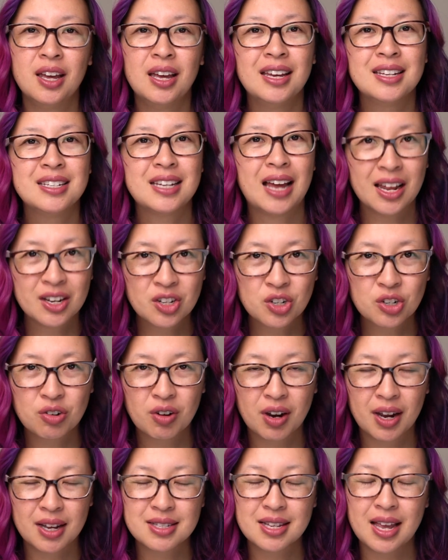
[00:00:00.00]
to
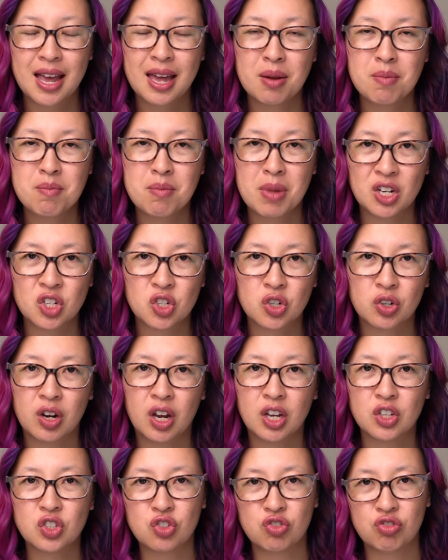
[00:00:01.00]
undergrads at a major
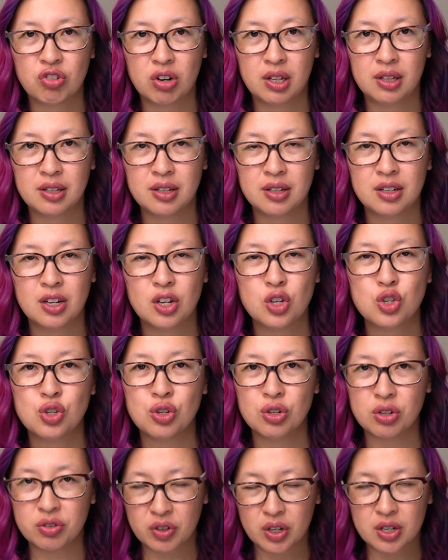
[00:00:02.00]
Australian
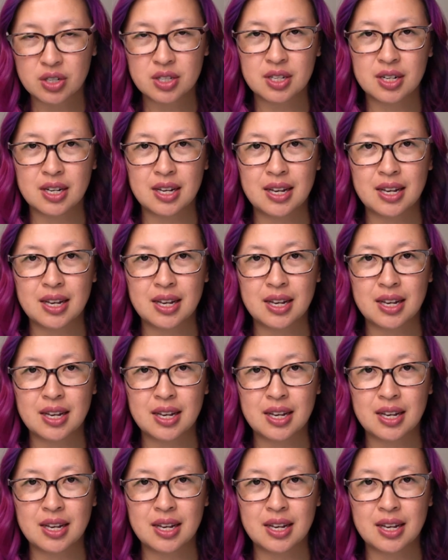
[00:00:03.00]
university.